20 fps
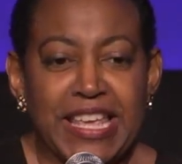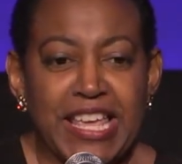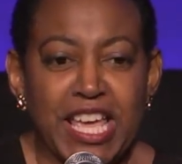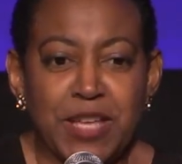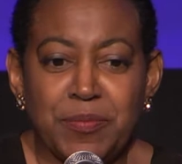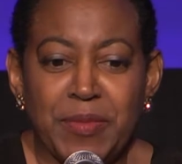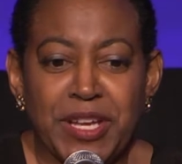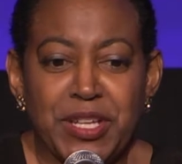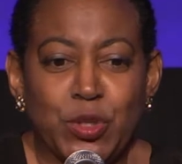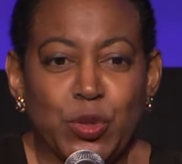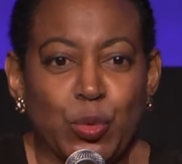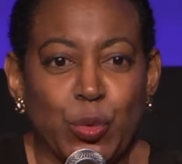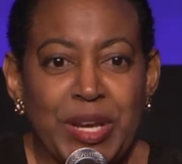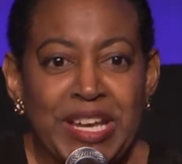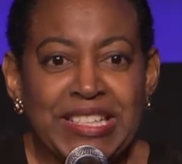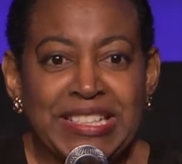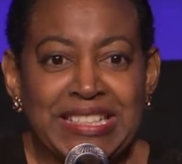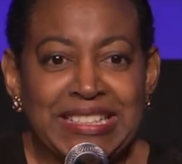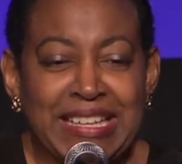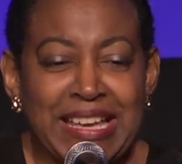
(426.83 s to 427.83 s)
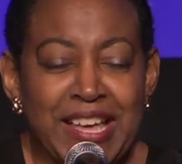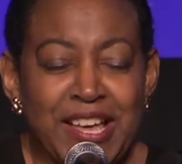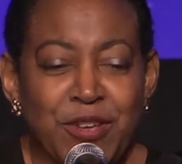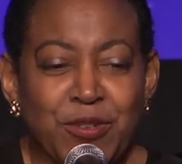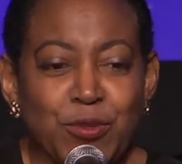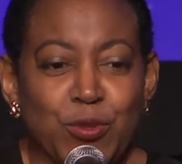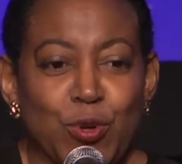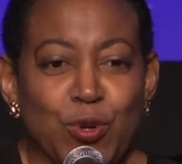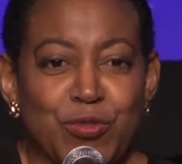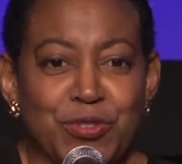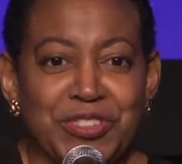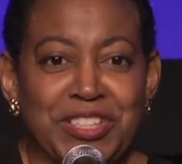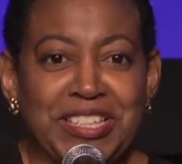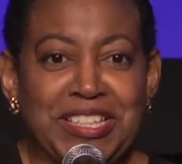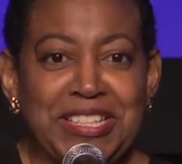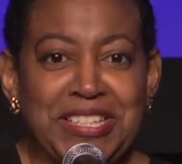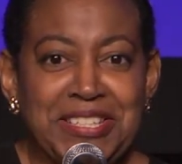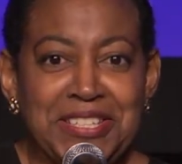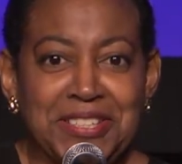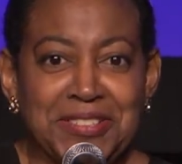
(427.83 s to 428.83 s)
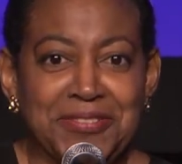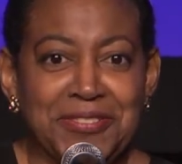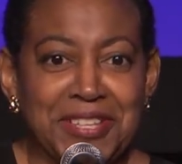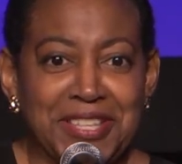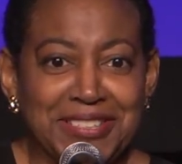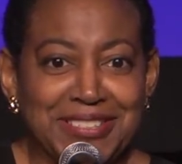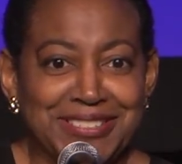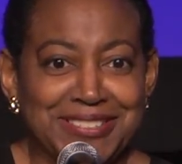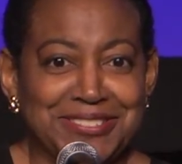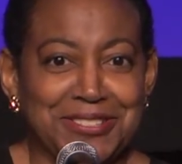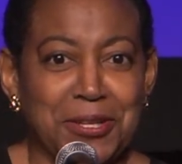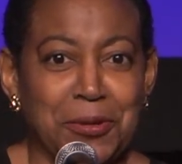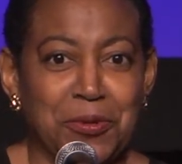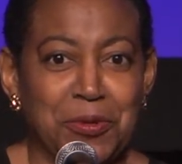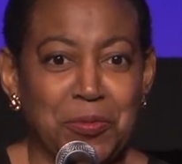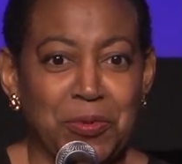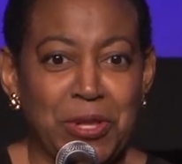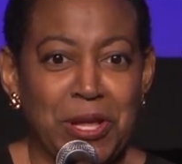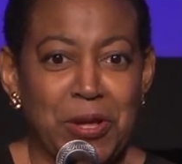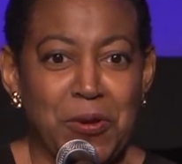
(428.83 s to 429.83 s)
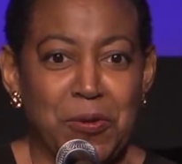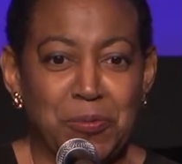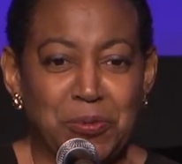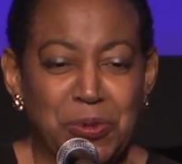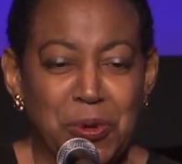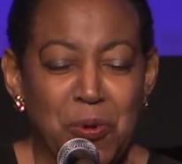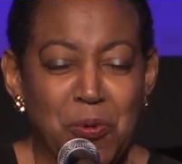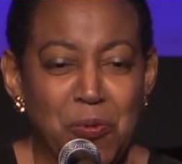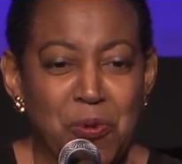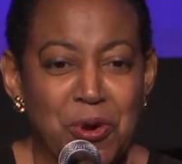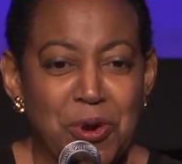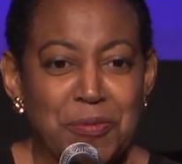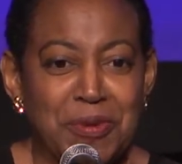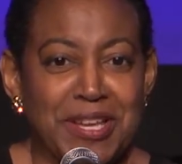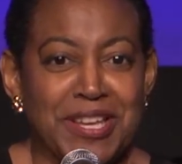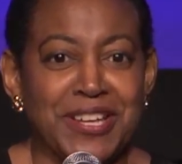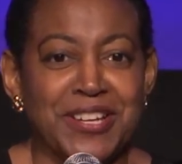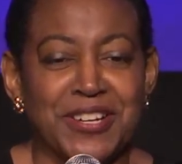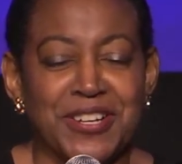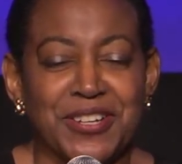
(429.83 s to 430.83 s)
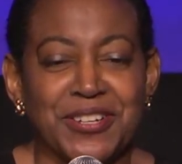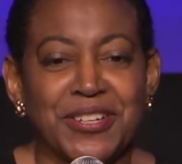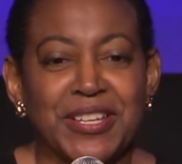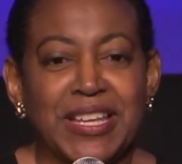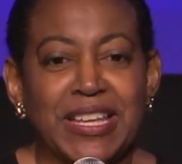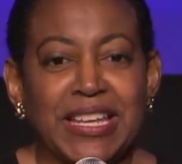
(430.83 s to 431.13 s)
and my granny gown over the heating vent so it would blow warm air.